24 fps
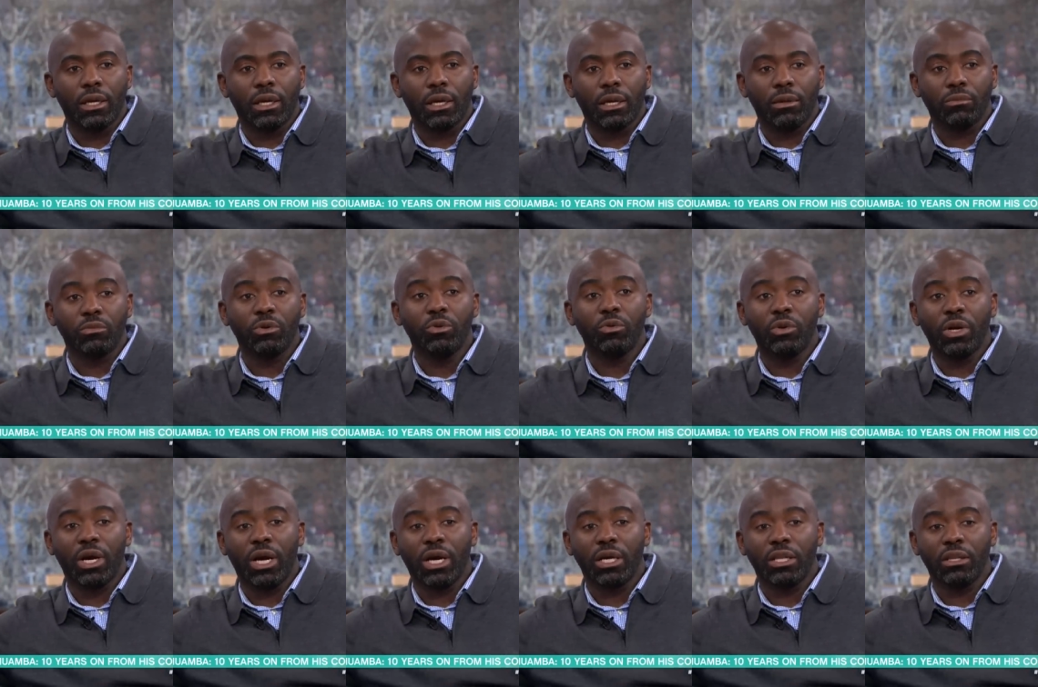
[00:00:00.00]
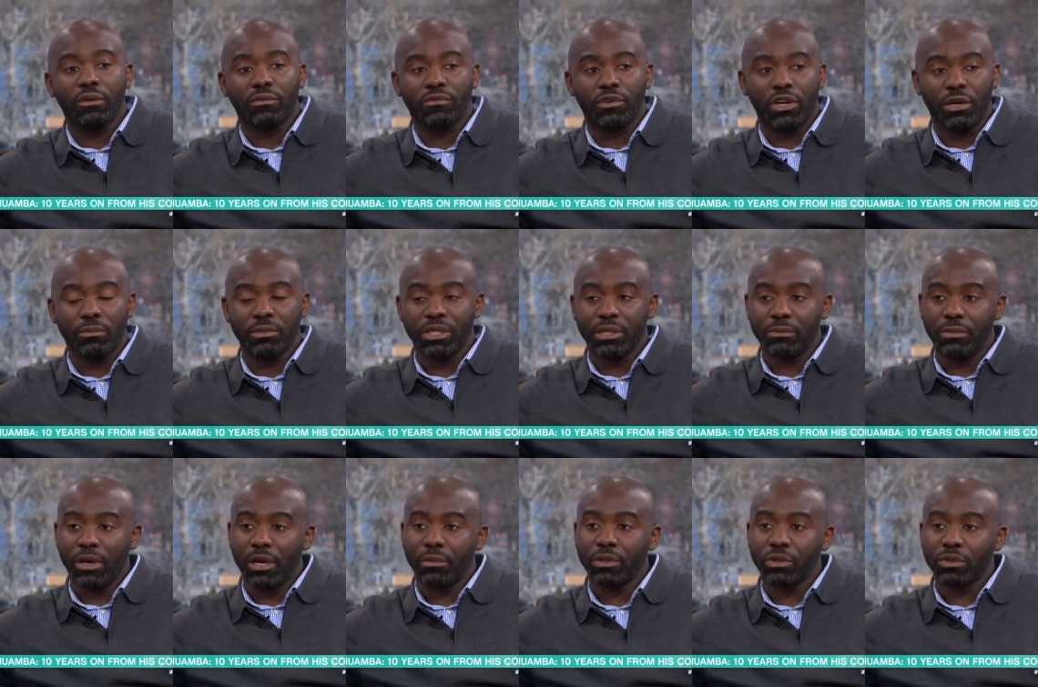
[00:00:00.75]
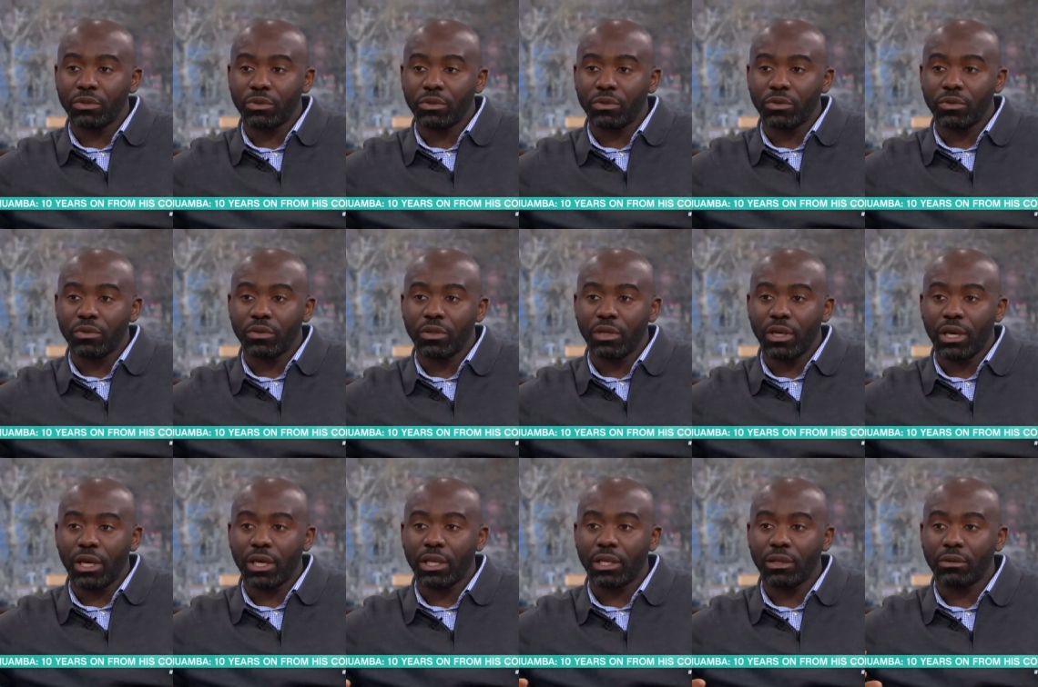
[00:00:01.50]
We were at a family barbecue
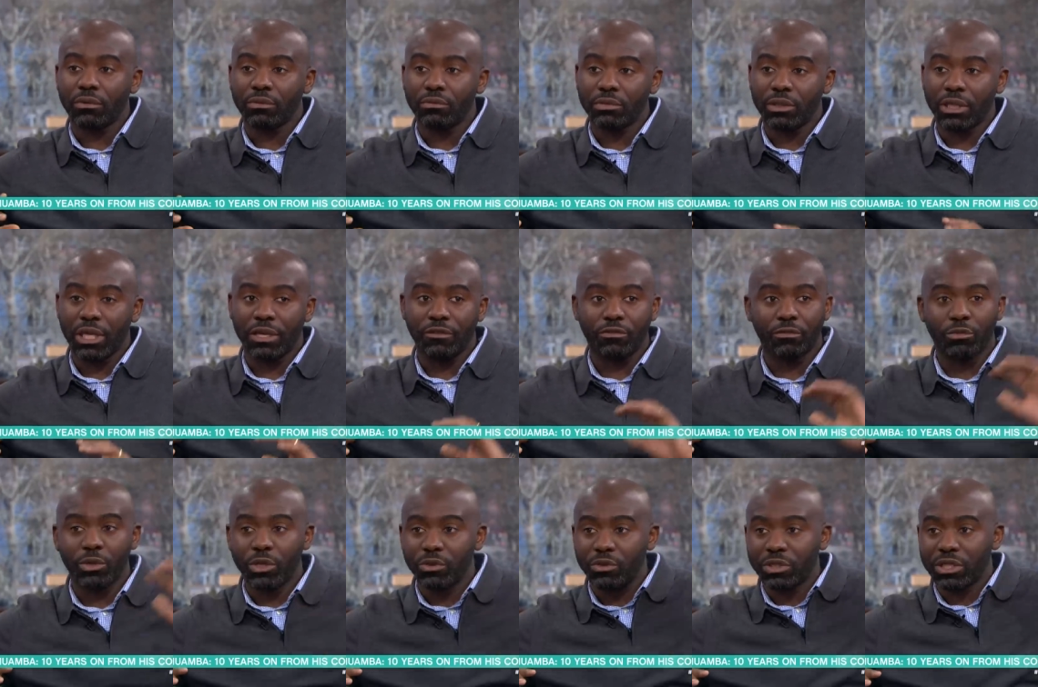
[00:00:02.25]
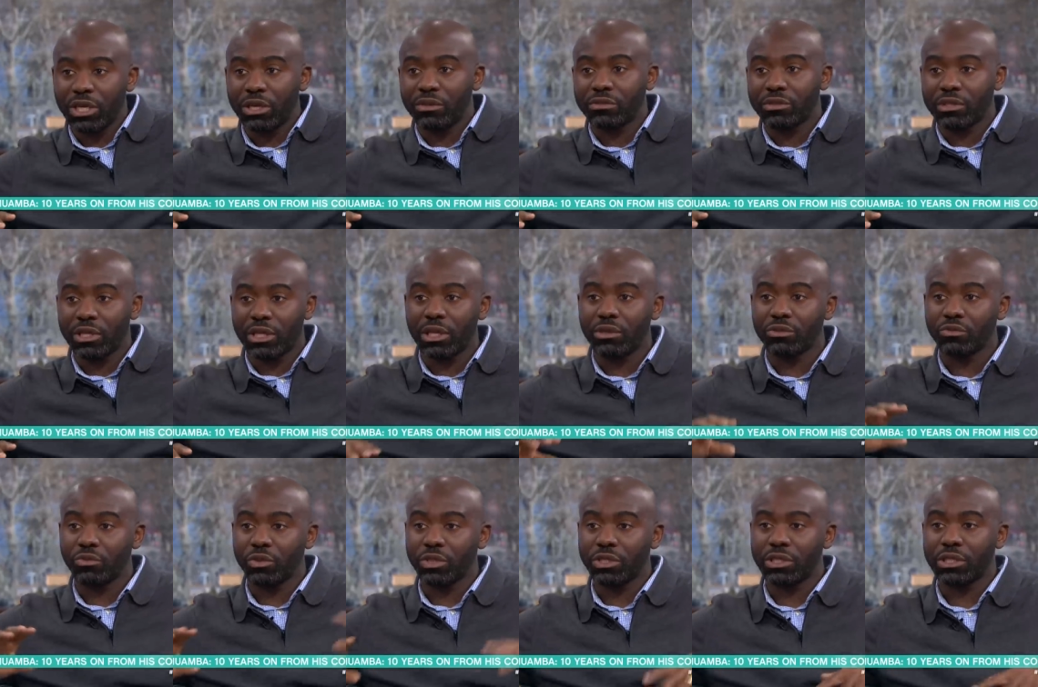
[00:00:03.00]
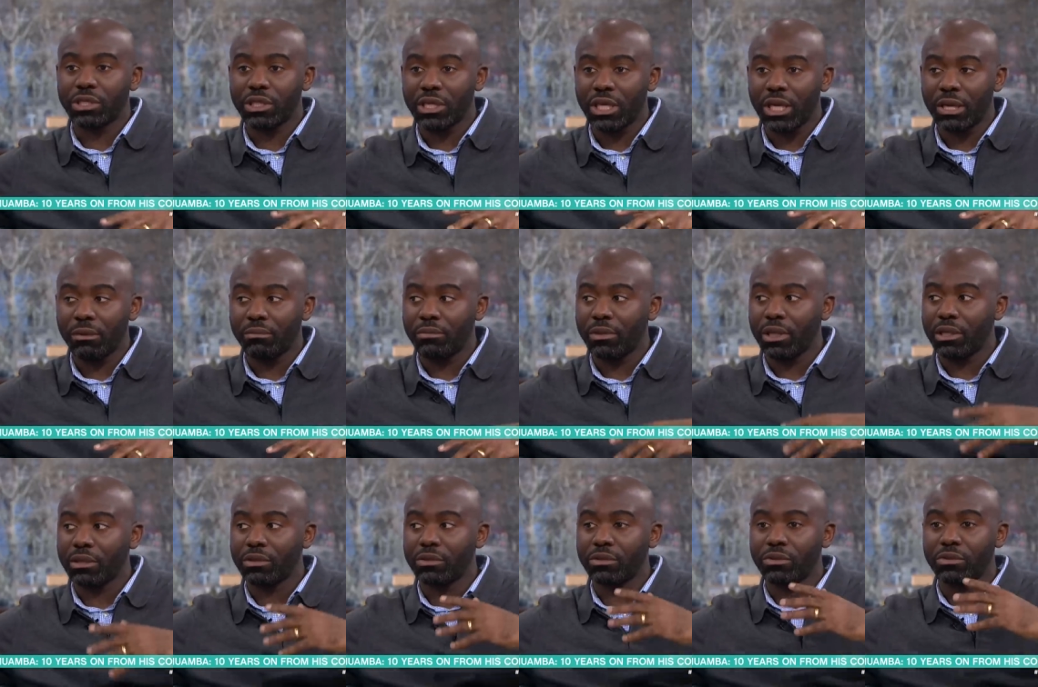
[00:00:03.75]
and uh, everybody was outside. I was watching the game.
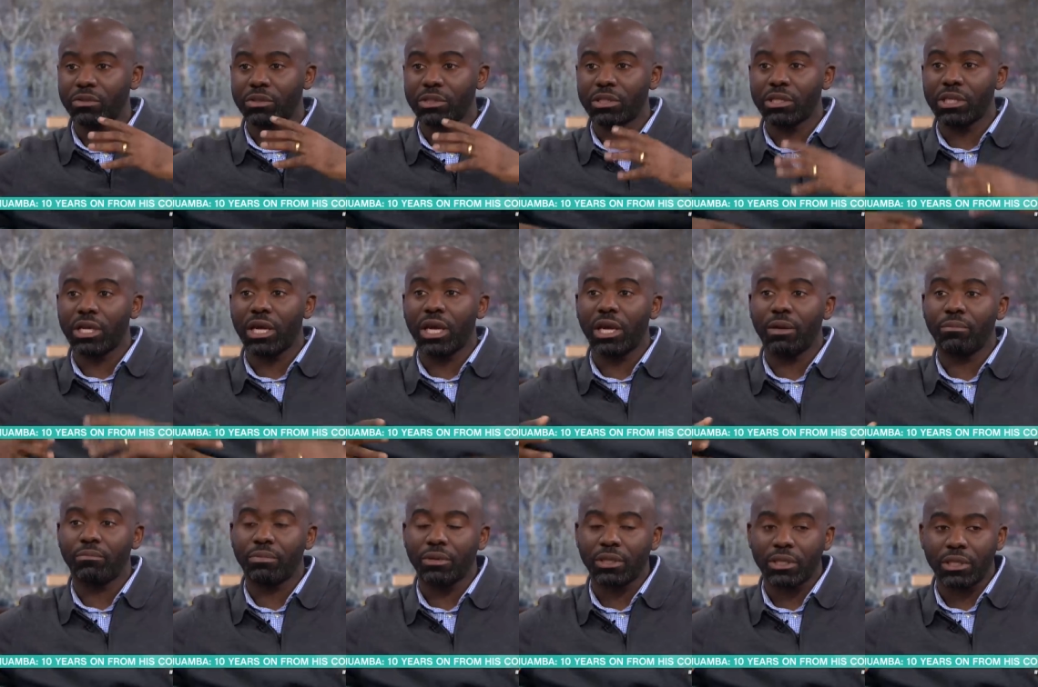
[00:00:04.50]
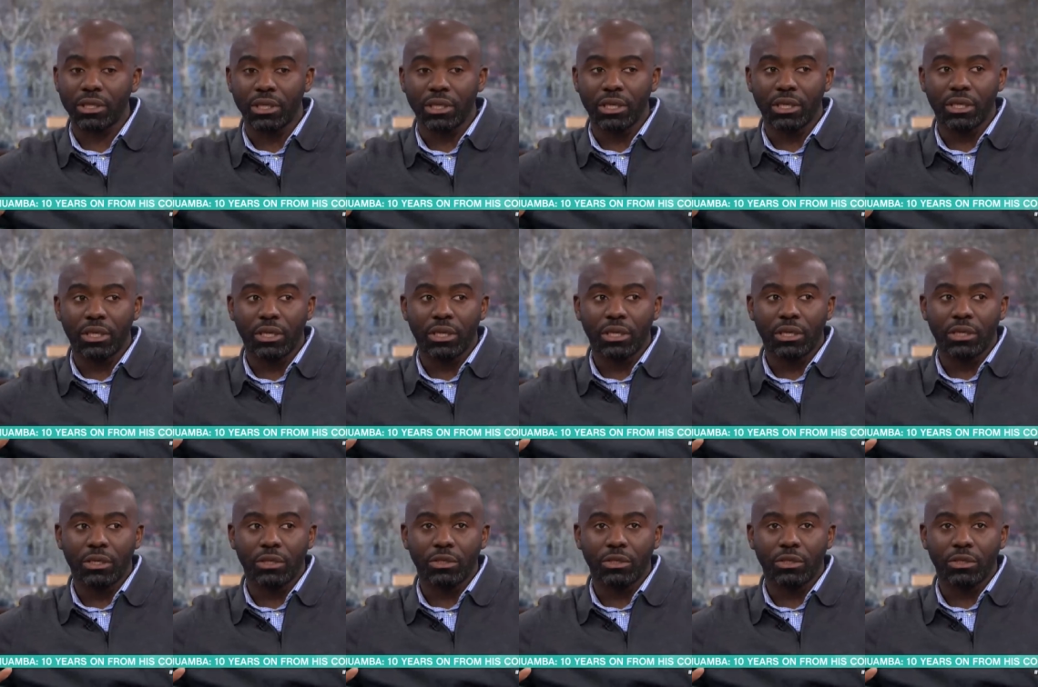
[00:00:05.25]
Then to see it happen, yeah.